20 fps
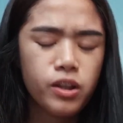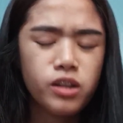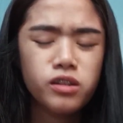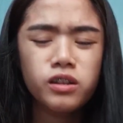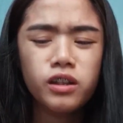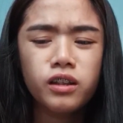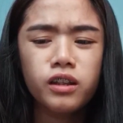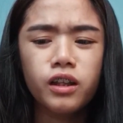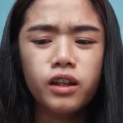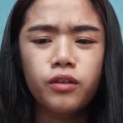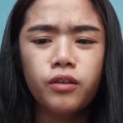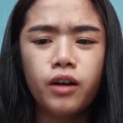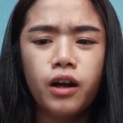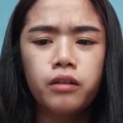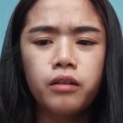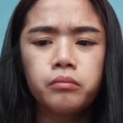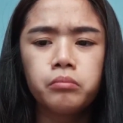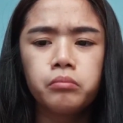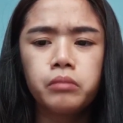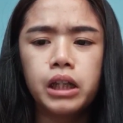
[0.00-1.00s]
It's like the
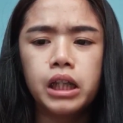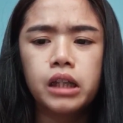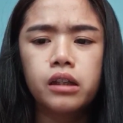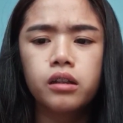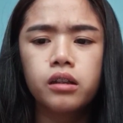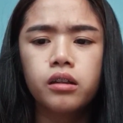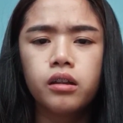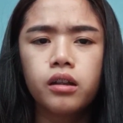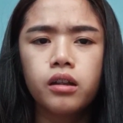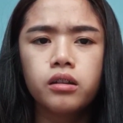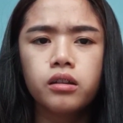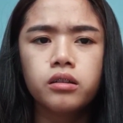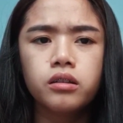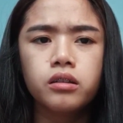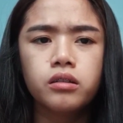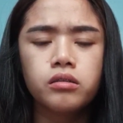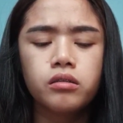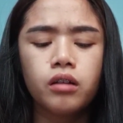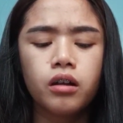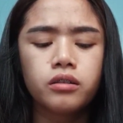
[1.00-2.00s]
ground meat in this
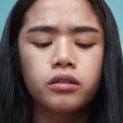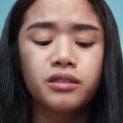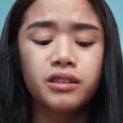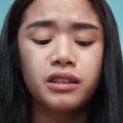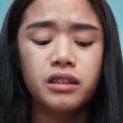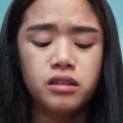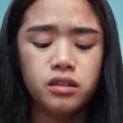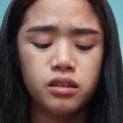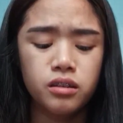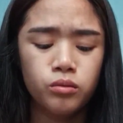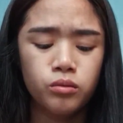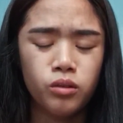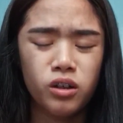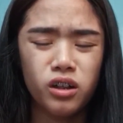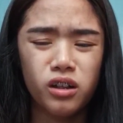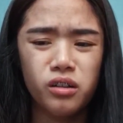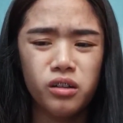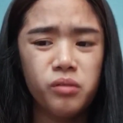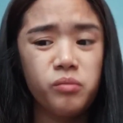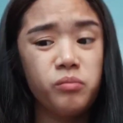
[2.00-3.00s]
is not seasoned
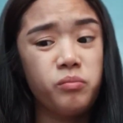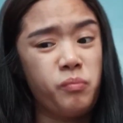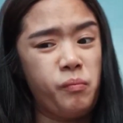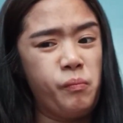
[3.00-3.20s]
well.